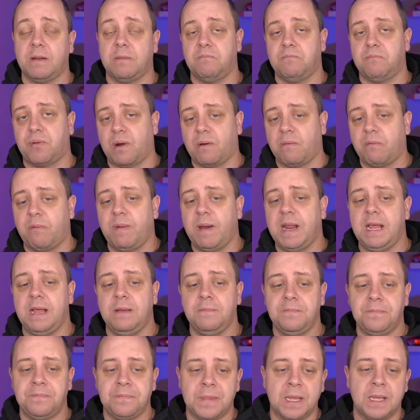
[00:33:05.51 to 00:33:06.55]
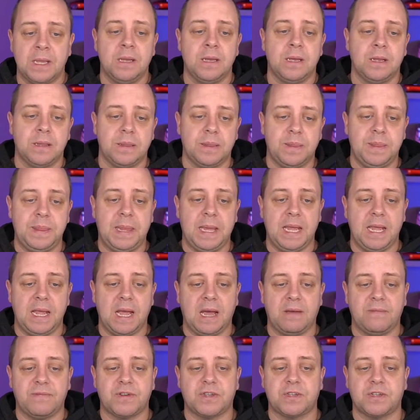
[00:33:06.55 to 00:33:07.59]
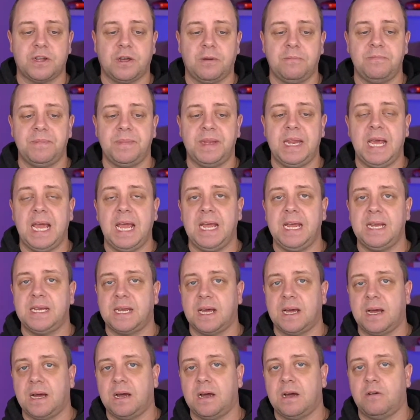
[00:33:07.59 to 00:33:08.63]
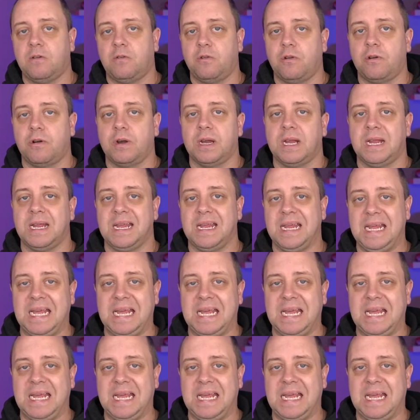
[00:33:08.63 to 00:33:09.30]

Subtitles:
And probably they have some data or